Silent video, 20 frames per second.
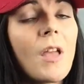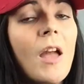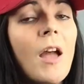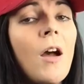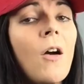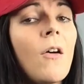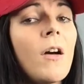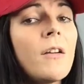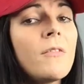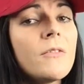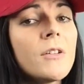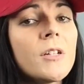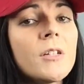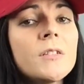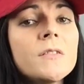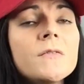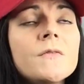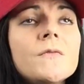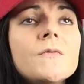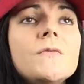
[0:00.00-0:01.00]

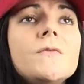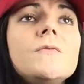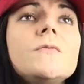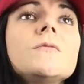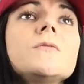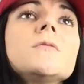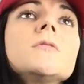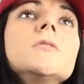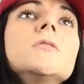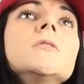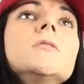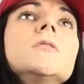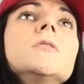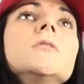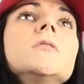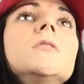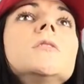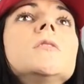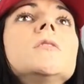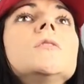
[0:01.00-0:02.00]
However,
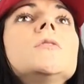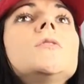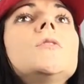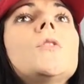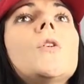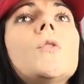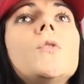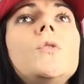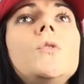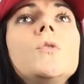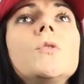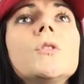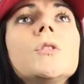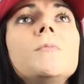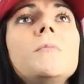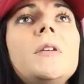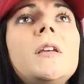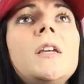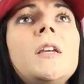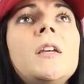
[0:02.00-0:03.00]
you
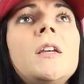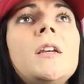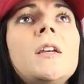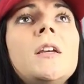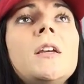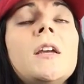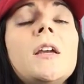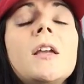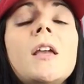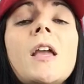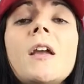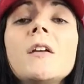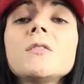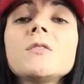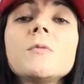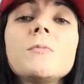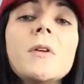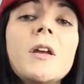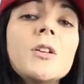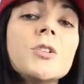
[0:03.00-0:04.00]
can be a
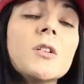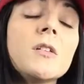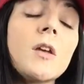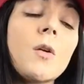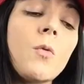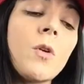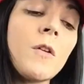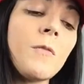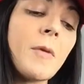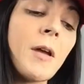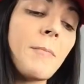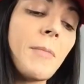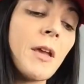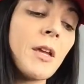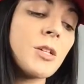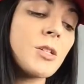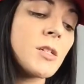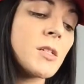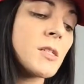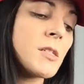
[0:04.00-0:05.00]
cancer patient. Like one of my
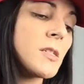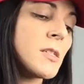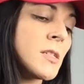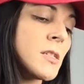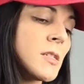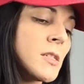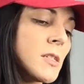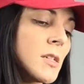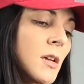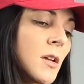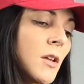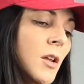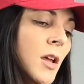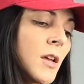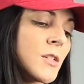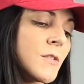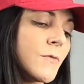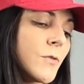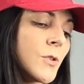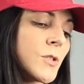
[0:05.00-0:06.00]
patients
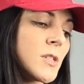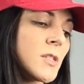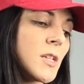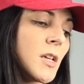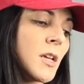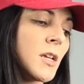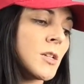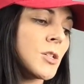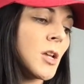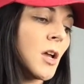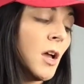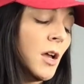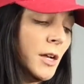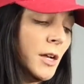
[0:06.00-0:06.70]
has 4-stage